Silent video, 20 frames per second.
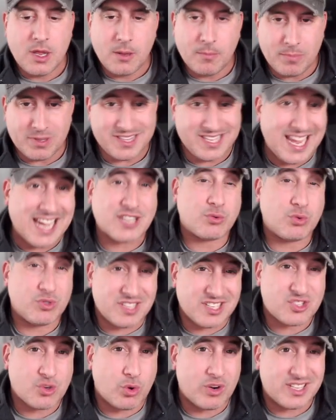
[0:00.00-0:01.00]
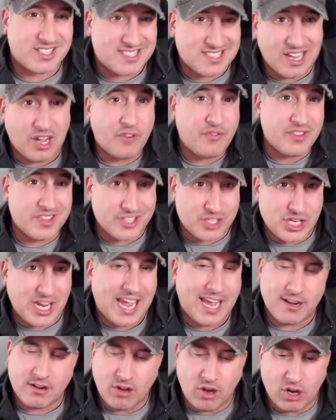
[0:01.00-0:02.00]
But the actual Discord itself and the
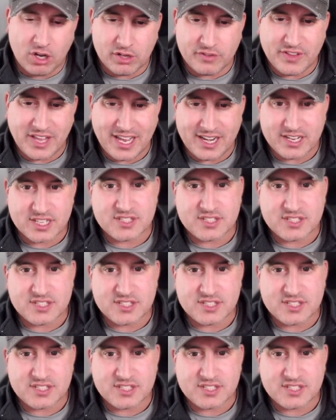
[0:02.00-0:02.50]
chat, all of that is